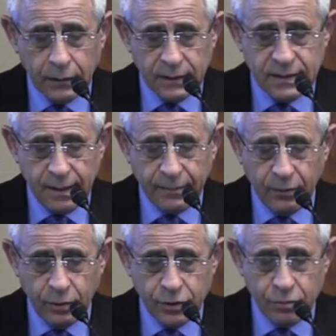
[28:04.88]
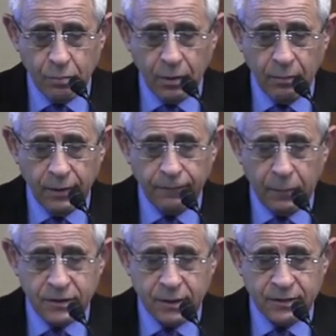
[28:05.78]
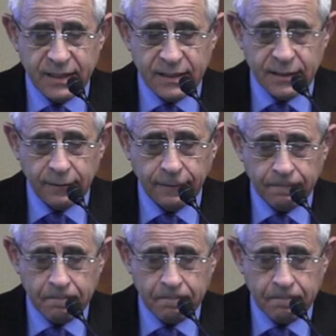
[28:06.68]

This is something which, if Muslim sees it,